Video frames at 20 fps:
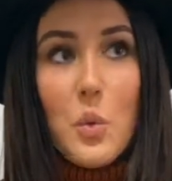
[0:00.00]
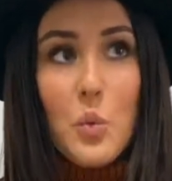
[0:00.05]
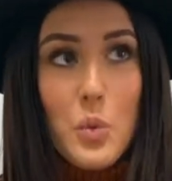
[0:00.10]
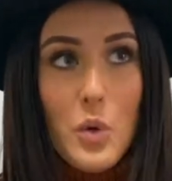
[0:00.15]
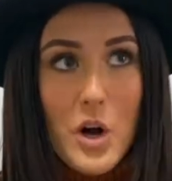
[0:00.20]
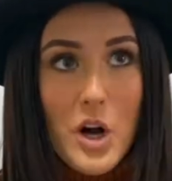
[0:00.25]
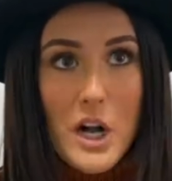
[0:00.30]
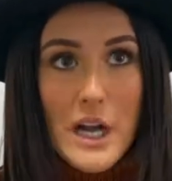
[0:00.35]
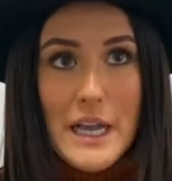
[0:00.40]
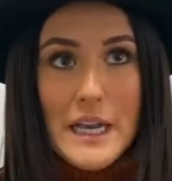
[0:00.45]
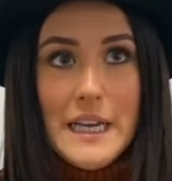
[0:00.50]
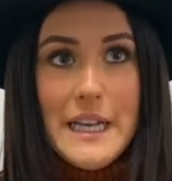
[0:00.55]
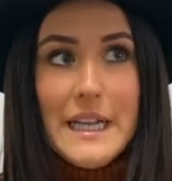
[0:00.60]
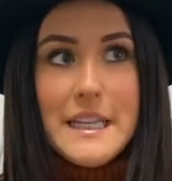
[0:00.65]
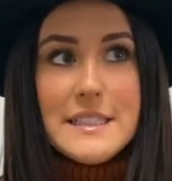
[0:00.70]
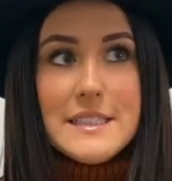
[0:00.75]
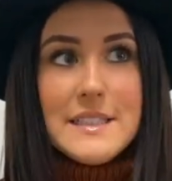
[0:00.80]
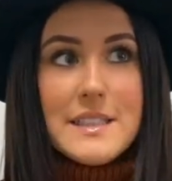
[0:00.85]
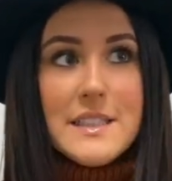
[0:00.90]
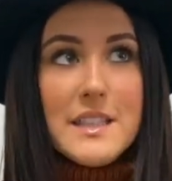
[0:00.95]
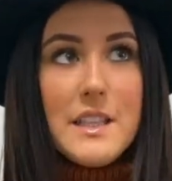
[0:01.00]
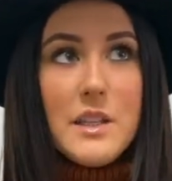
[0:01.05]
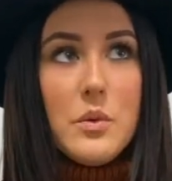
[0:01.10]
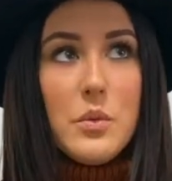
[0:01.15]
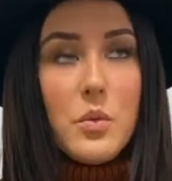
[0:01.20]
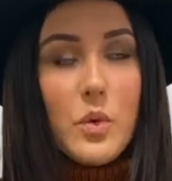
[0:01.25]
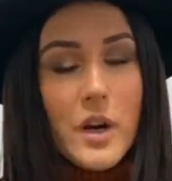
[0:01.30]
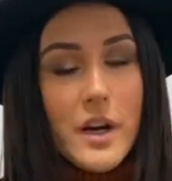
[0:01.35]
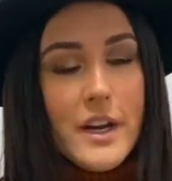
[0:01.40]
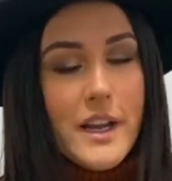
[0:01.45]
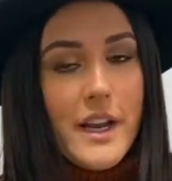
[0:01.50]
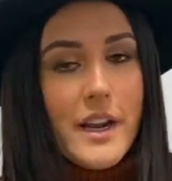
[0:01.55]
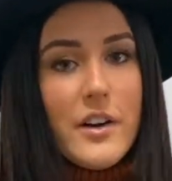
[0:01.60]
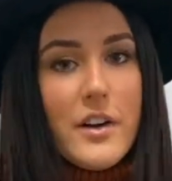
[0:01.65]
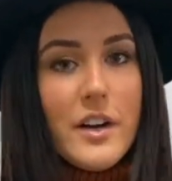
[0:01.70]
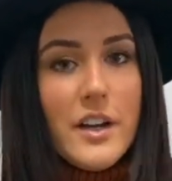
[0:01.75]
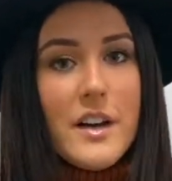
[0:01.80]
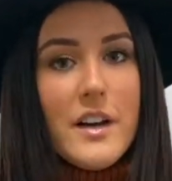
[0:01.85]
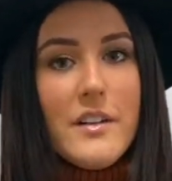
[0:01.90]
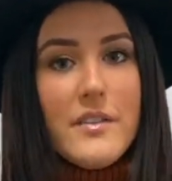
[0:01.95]
One, it's the one
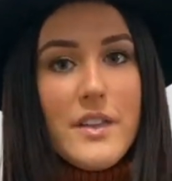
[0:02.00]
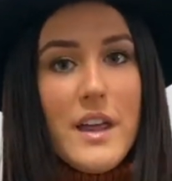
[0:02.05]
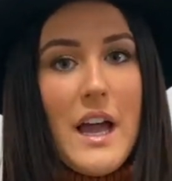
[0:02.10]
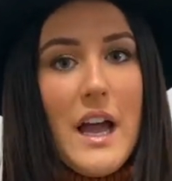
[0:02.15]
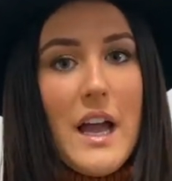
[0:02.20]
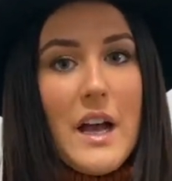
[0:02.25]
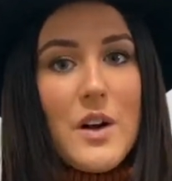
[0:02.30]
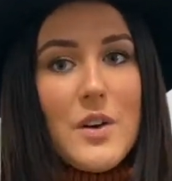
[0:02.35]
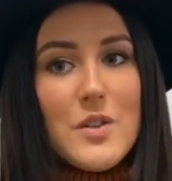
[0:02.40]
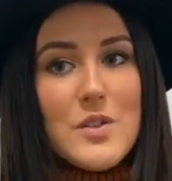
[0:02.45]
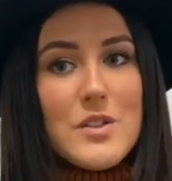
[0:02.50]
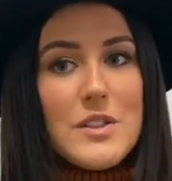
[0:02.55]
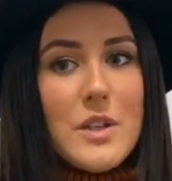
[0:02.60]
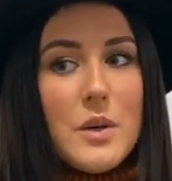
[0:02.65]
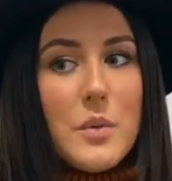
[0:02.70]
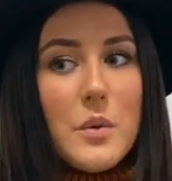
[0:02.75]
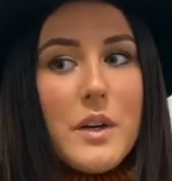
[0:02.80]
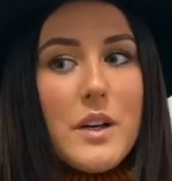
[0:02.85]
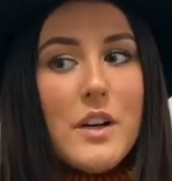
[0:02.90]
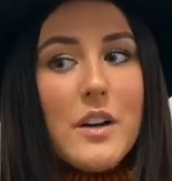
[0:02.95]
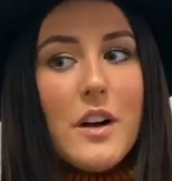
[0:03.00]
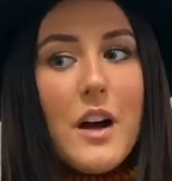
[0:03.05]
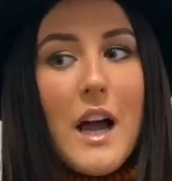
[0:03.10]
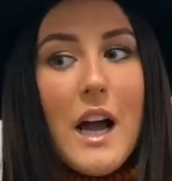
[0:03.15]
area of the house that we are